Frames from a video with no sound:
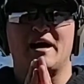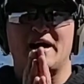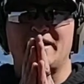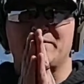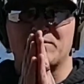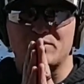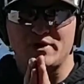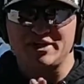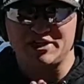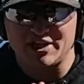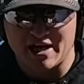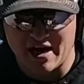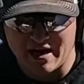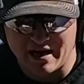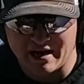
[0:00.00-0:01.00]
I'd
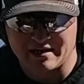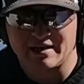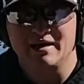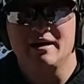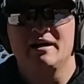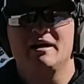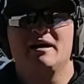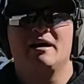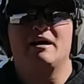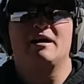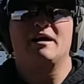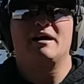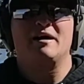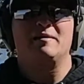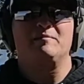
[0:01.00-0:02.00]
appreciate it.
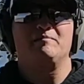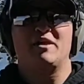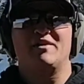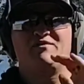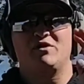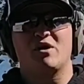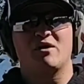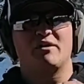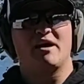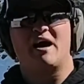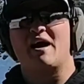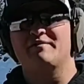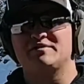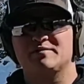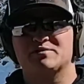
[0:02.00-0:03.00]
If you already
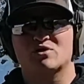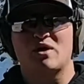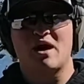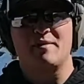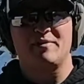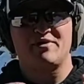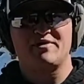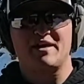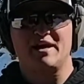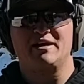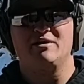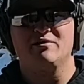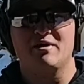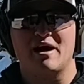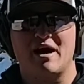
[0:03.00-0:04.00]
have subscribed, thank
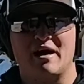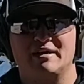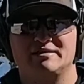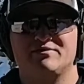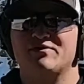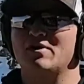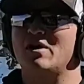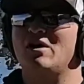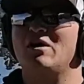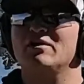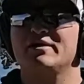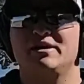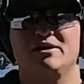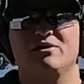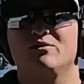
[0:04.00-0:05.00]
you guys. For all
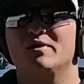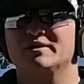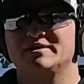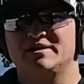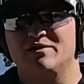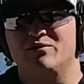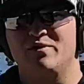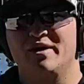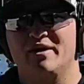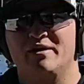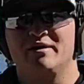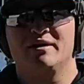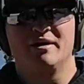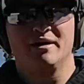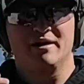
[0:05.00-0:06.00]
the new ones that
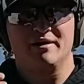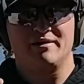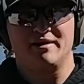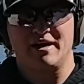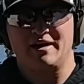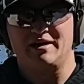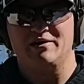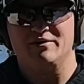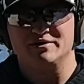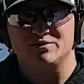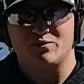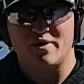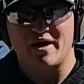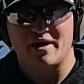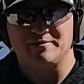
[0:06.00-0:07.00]
will, thank you as
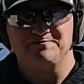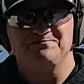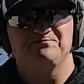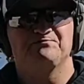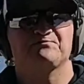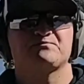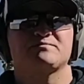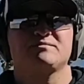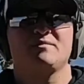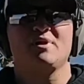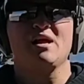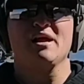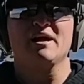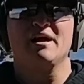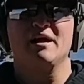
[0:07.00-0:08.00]
well.
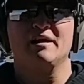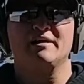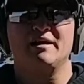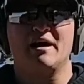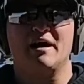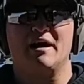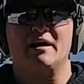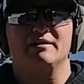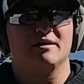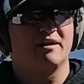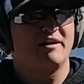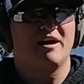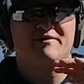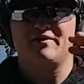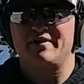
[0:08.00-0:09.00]
And
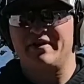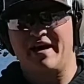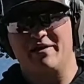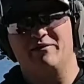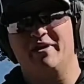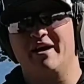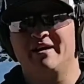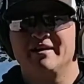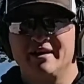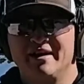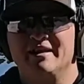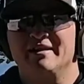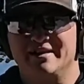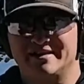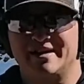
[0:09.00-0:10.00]
enough on that rant.
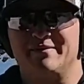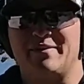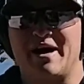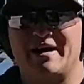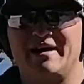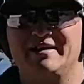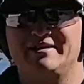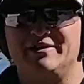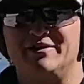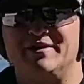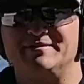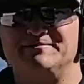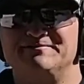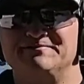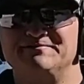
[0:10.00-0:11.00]
Let's get back into it.